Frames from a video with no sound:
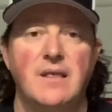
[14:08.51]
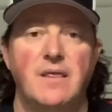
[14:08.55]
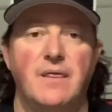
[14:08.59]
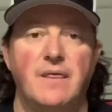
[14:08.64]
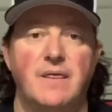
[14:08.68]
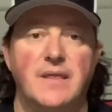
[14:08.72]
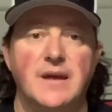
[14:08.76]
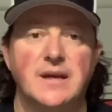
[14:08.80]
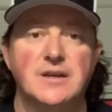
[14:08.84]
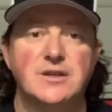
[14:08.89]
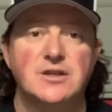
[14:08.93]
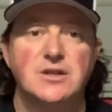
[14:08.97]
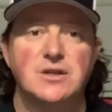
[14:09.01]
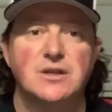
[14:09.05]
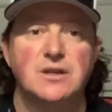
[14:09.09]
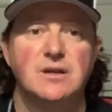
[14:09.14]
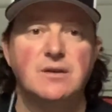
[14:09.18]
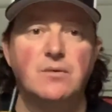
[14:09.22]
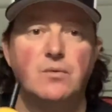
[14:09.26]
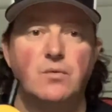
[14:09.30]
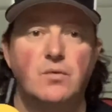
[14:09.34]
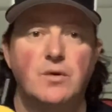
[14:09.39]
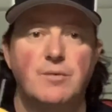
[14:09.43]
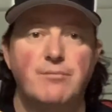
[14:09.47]
This
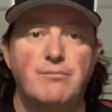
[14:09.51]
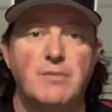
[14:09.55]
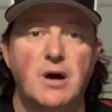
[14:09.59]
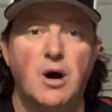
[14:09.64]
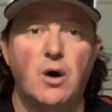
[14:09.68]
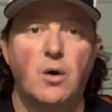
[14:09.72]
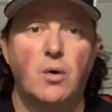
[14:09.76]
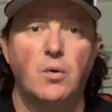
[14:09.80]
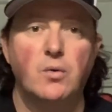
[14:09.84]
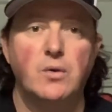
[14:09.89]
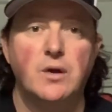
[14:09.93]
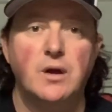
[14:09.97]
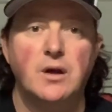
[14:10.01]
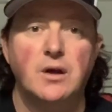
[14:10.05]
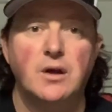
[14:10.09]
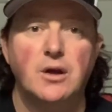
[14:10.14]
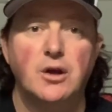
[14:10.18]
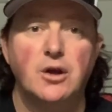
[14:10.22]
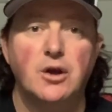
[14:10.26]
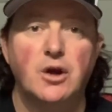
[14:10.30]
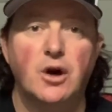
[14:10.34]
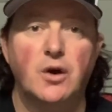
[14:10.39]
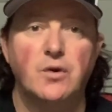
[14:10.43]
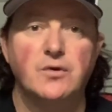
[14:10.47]
remote
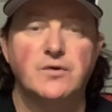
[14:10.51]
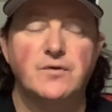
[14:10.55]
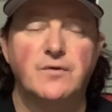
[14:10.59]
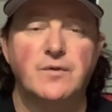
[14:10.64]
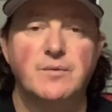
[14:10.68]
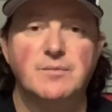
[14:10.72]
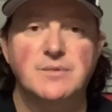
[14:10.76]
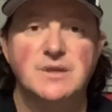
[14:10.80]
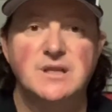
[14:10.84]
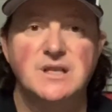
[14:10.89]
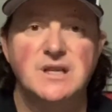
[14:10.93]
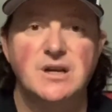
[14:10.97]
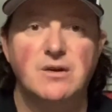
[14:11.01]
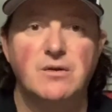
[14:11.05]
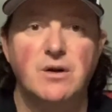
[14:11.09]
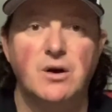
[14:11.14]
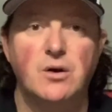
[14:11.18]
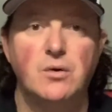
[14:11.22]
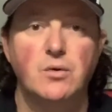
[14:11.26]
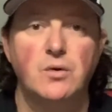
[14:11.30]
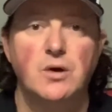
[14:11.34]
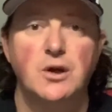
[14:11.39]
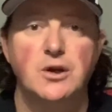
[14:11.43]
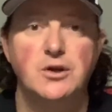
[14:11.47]
goes from
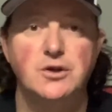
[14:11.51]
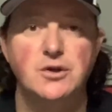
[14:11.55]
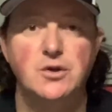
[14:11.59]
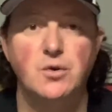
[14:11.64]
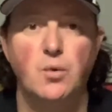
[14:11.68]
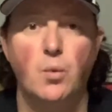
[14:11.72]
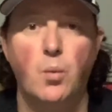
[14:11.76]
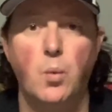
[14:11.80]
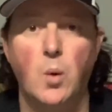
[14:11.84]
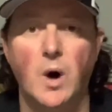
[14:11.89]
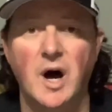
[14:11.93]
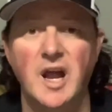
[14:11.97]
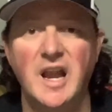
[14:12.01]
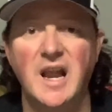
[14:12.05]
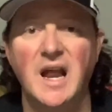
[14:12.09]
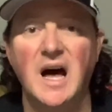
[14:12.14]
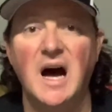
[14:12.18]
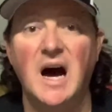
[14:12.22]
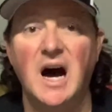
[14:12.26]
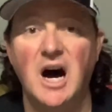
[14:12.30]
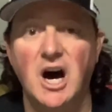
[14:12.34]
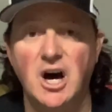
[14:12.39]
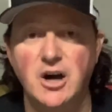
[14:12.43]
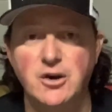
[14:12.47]
0 to
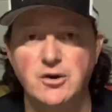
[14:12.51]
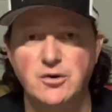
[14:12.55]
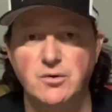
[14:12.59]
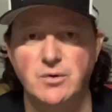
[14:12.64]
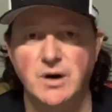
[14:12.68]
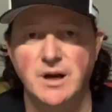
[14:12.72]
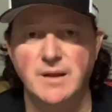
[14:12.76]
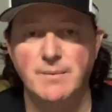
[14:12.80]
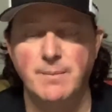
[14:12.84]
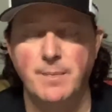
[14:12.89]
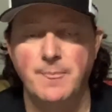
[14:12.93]
100.